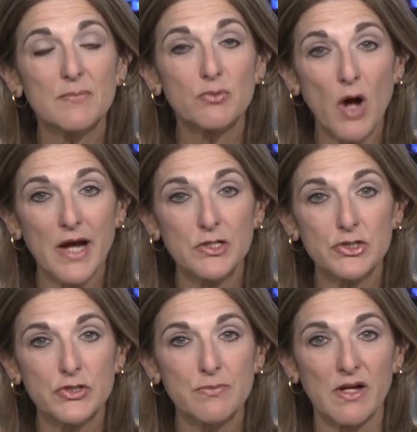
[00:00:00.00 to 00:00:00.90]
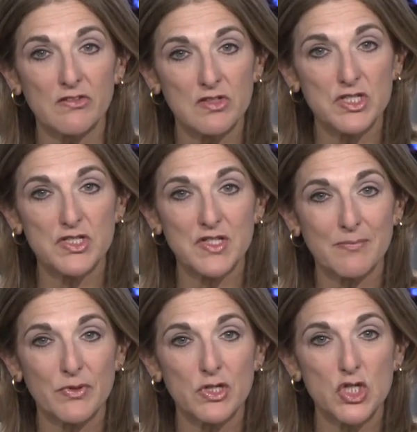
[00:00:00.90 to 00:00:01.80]
the prior two months in
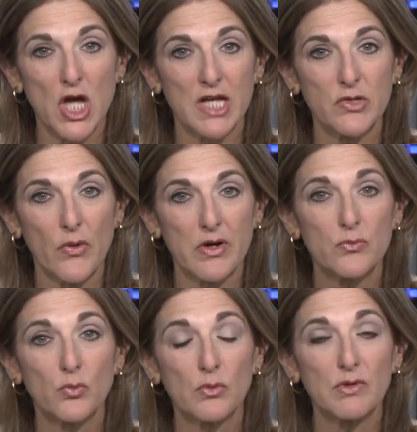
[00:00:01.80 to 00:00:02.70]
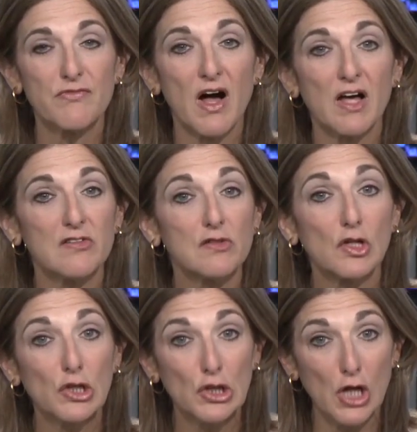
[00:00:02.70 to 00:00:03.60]
December and January were revised
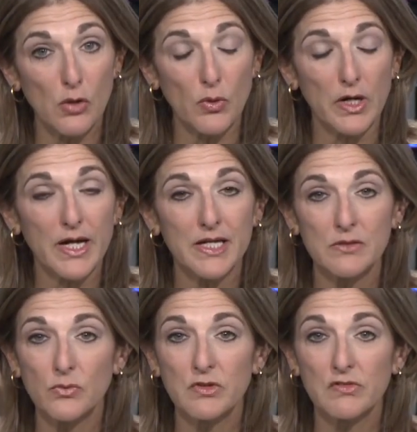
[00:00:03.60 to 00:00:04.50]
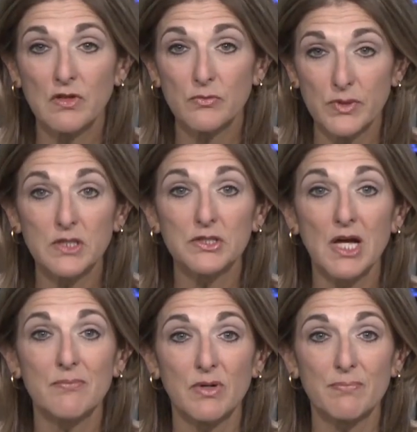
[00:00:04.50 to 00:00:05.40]
lower, and it was a real
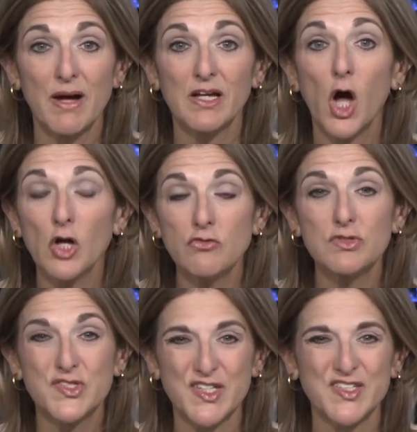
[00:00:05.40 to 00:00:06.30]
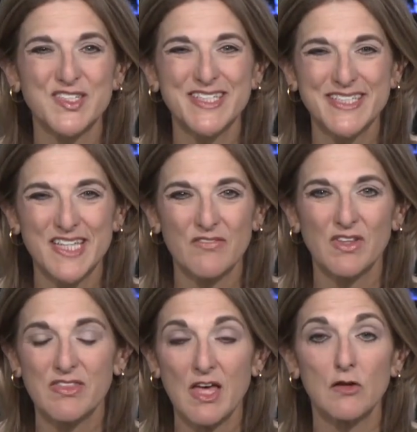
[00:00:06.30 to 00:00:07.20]
number by
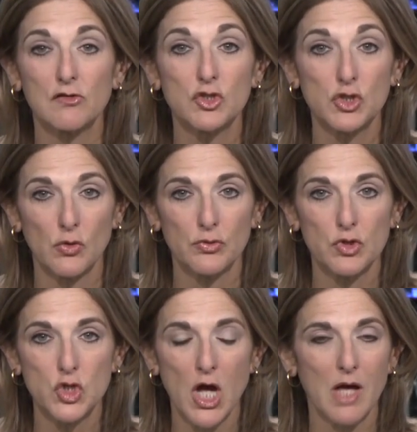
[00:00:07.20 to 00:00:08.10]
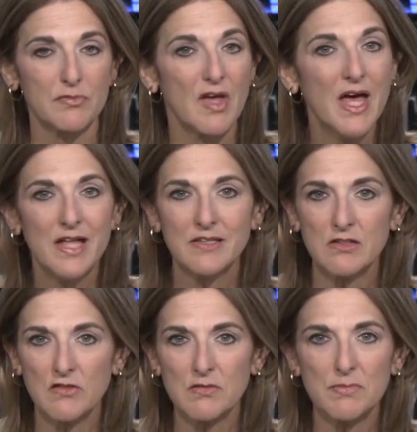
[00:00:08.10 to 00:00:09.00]
167,000 total jobs. That
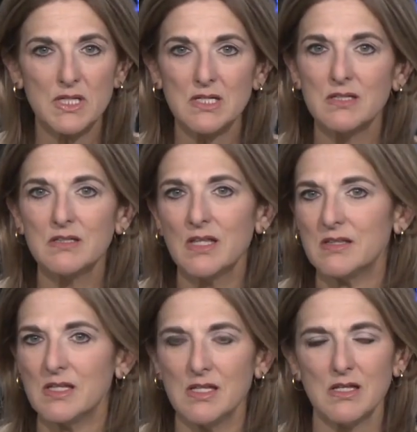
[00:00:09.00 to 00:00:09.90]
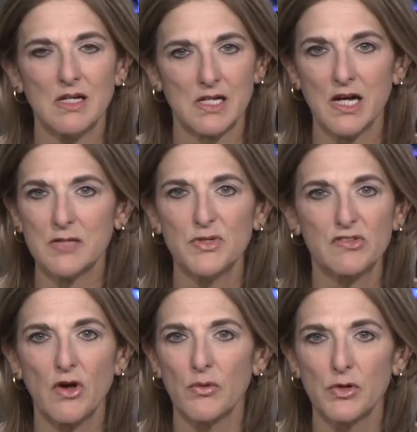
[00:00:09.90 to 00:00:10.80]
doesn't mean that the economy is
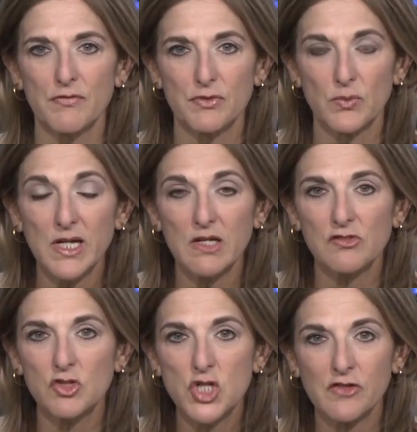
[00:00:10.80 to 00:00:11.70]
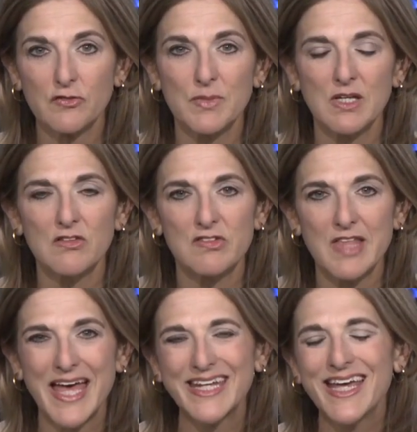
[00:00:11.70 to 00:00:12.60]
going off the rails. It just means
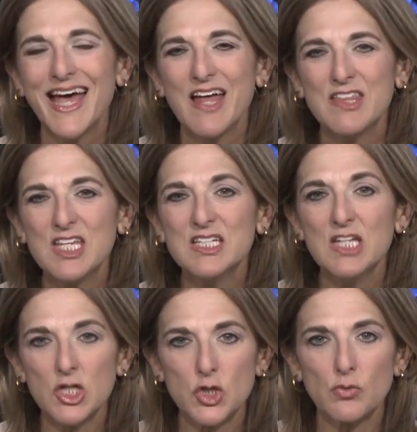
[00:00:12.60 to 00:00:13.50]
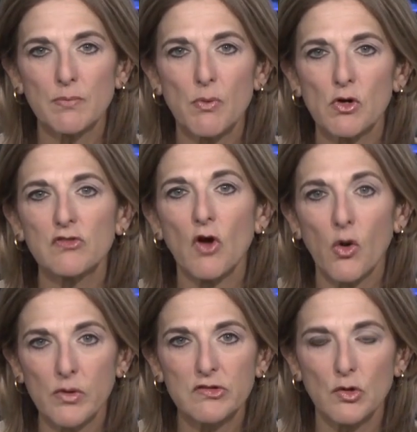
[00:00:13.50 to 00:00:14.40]
that the initial reports
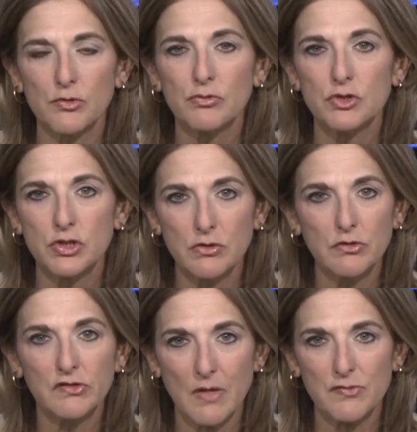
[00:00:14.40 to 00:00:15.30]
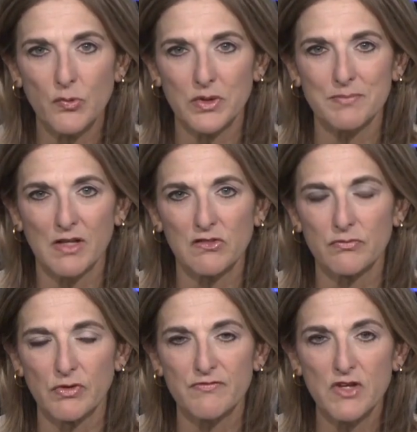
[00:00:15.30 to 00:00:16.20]
always go through two subsequent months of
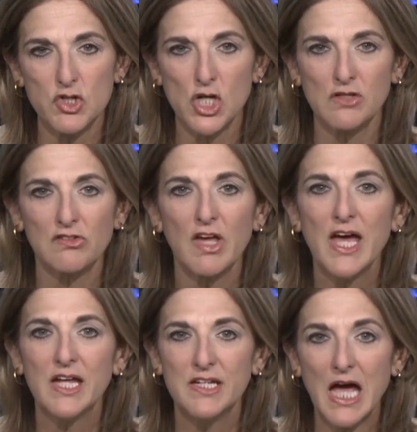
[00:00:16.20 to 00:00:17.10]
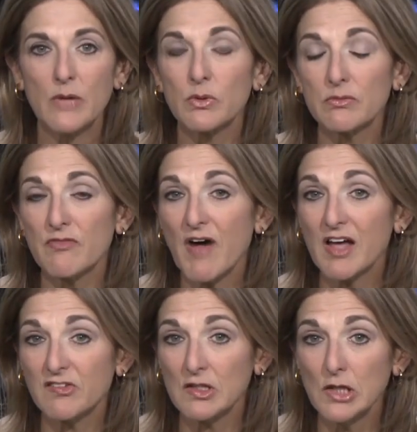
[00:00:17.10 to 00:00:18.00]
revisions. Now we're
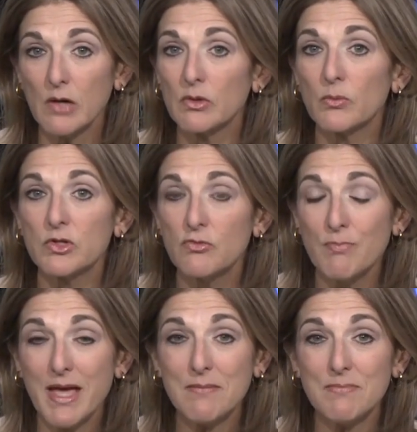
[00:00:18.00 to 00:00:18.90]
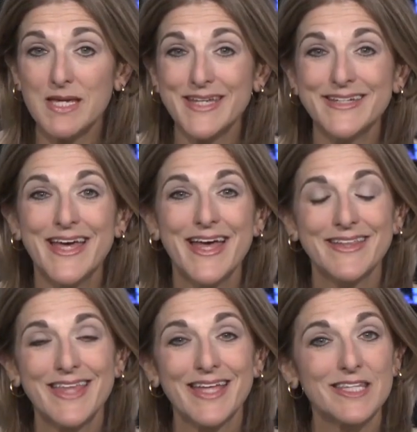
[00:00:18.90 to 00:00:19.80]
revising lower, which may mean
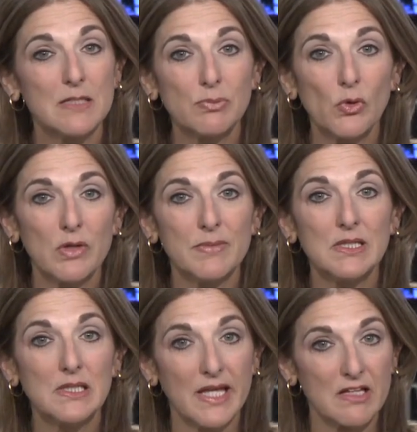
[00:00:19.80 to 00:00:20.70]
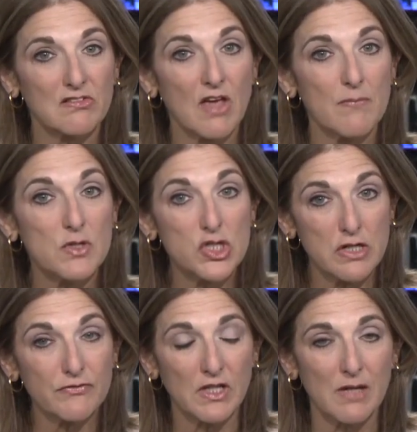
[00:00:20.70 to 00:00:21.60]
that the employment landscape is
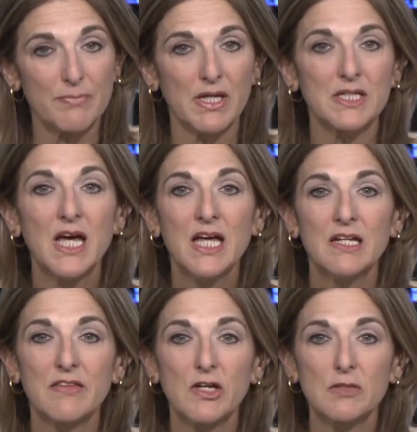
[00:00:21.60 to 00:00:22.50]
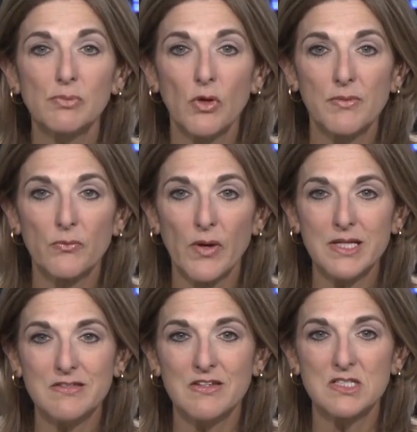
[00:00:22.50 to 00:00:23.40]
shifting a bit. Now, the unemployment
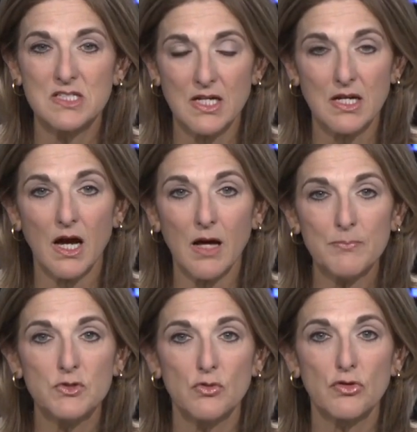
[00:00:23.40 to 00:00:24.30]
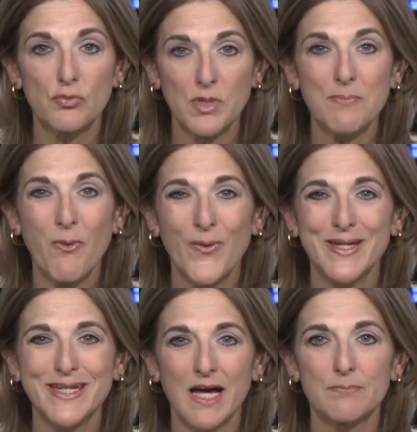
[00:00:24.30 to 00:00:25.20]
rate did tick up to
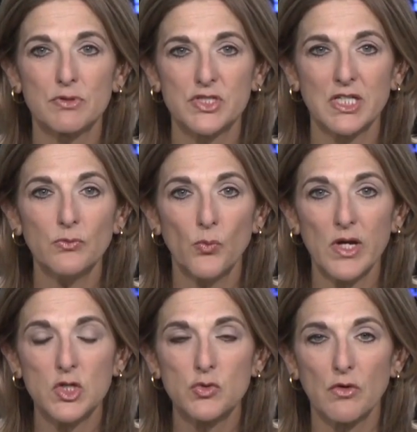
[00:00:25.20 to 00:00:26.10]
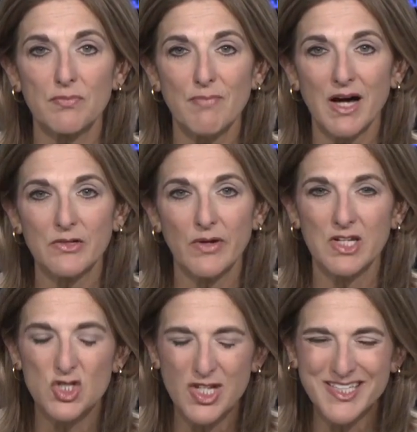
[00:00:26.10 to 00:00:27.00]
3.9%. Wage growth
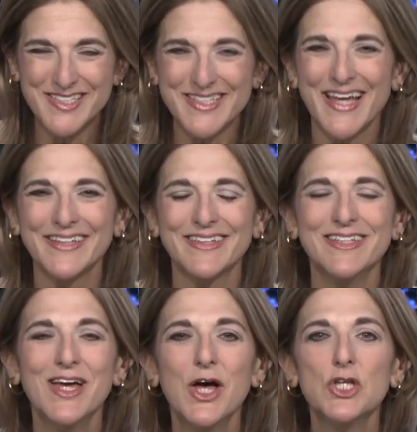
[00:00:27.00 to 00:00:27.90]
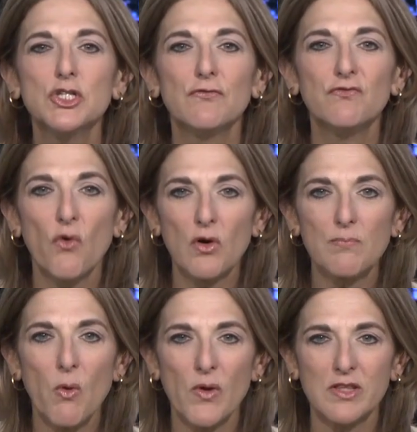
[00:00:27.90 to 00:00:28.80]
moderated just slightly to
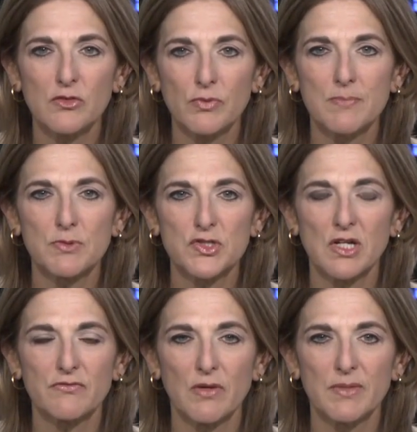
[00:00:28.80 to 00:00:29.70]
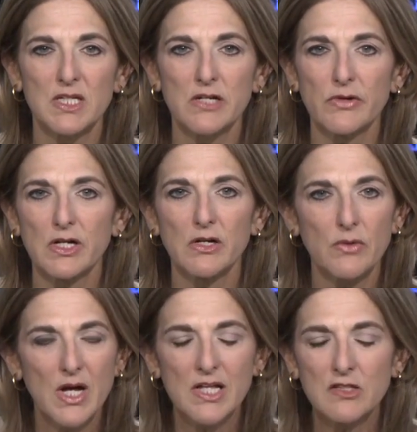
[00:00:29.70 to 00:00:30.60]
4.3% from a year ago.
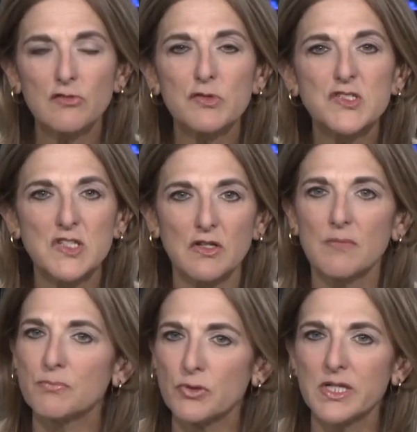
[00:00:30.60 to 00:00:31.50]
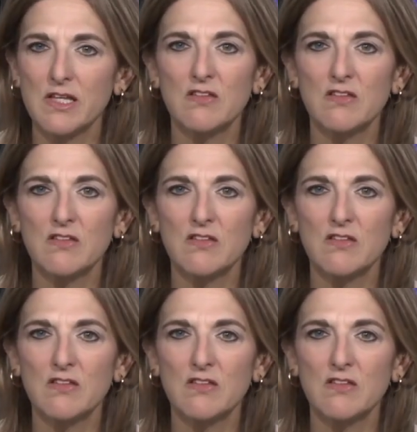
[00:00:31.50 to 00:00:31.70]
This was still a pretty